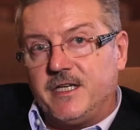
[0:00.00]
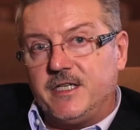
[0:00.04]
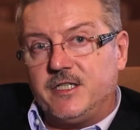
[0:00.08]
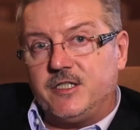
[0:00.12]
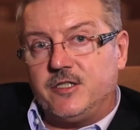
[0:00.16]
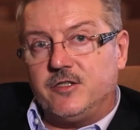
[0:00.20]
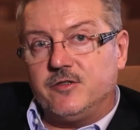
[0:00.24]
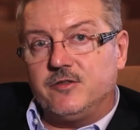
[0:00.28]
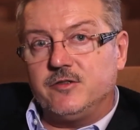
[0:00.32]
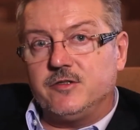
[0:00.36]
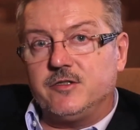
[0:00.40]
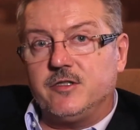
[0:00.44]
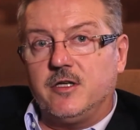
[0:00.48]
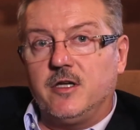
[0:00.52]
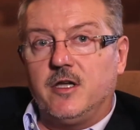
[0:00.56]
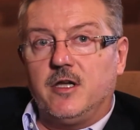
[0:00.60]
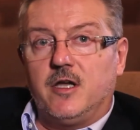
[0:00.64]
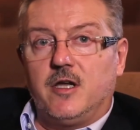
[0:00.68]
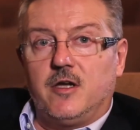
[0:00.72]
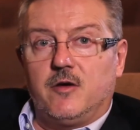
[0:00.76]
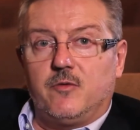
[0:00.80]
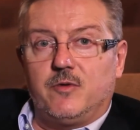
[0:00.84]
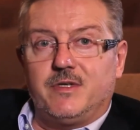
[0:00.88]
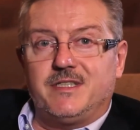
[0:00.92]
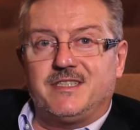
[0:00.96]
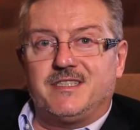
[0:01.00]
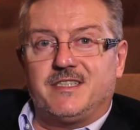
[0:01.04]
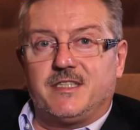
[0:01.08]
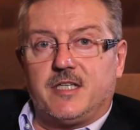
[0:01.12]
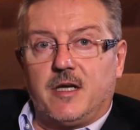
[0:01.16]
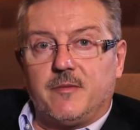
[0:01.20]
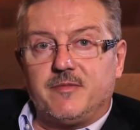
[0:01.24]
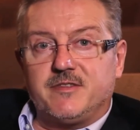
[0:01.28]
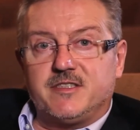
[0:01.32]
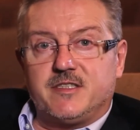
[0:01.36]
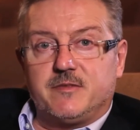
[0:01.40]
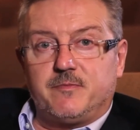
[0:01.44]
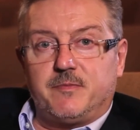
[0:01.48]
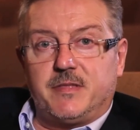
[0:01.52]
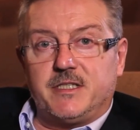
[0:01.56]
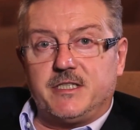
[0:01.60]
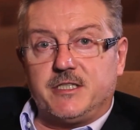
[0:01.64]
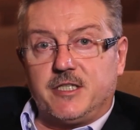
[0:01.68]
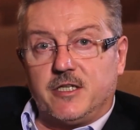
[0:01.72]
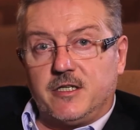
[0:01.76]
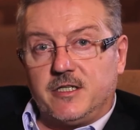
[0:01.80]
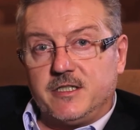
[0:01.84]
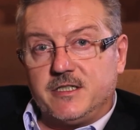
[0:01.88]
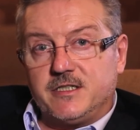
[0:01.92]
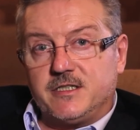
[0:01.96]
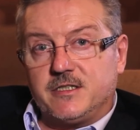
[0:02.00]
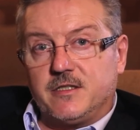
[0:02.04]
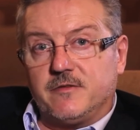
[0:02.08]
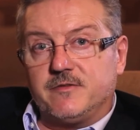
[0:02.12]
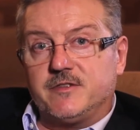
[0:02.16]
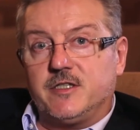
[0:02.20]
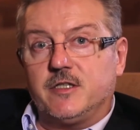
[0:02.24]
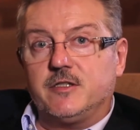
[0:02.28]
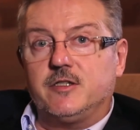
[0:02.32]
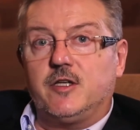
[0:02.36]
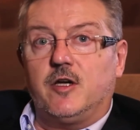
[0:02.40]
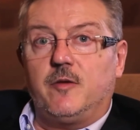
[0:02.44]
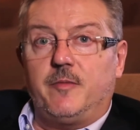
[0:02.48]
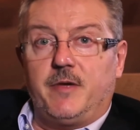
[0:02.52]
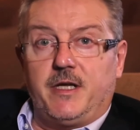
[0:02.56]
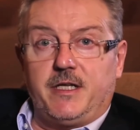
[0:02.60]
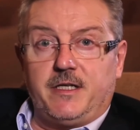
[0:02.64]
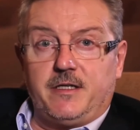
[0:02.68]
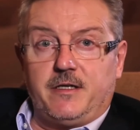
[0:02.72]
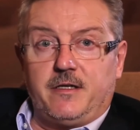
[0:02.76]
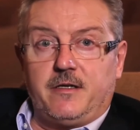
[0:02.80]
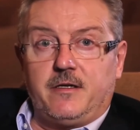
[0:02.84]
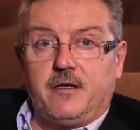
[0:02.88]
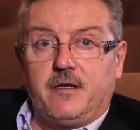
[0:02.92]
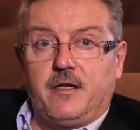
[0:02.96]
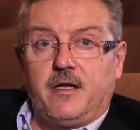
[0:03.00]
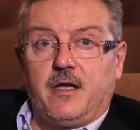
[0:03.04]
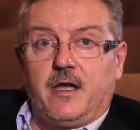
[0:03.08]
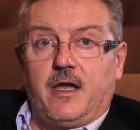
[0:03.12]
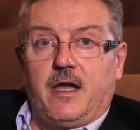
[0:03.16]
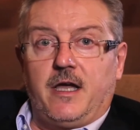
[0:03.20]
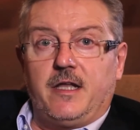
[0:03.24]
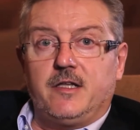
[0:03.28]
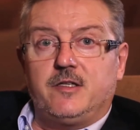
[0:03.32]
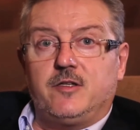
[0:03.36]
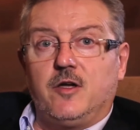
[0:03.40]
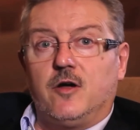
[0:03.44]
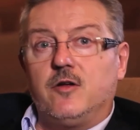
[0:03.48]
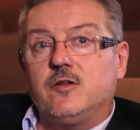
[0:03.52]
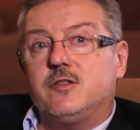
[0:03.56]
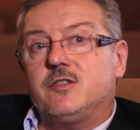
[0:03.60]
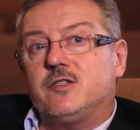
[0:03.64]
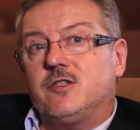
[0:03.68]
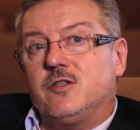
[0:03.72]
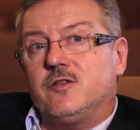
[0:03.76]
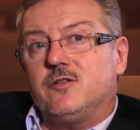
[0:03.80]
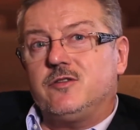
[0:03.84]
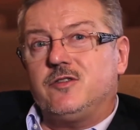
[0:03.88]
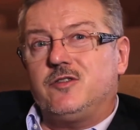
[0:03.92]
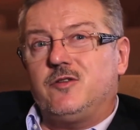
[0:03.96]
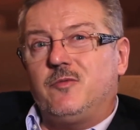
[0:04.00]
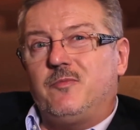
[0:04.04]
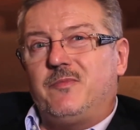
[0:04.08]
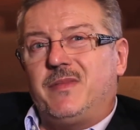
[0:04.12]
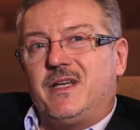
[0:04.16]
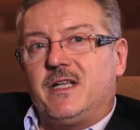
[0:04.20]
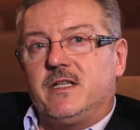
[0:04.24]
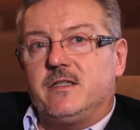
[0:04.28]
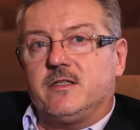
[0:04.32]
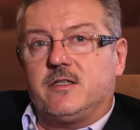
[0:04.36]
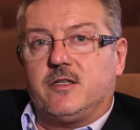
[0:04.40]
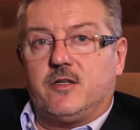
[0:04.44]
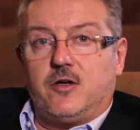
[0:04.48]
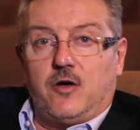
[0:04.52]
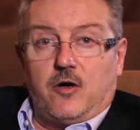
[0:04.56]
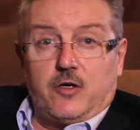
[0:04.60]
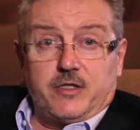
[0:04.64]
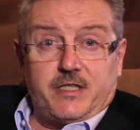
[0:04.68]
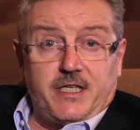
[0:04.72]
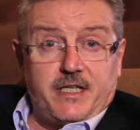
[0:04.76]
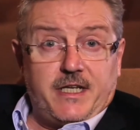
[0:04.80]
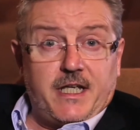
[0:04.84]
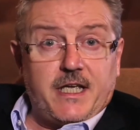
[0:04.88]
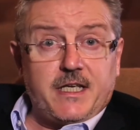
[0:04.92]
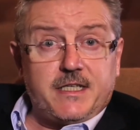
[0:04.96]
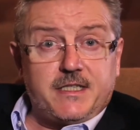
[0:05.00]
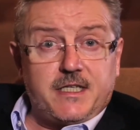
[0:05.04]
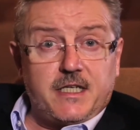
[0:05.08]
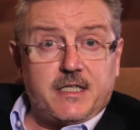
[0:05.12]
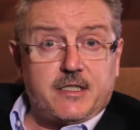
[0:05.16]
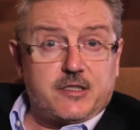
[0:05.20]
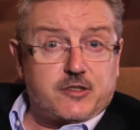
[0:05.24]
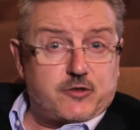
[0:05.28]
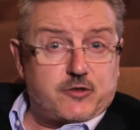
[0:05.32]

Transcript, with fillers: issues with top specialists of the domain, and also to build coordinated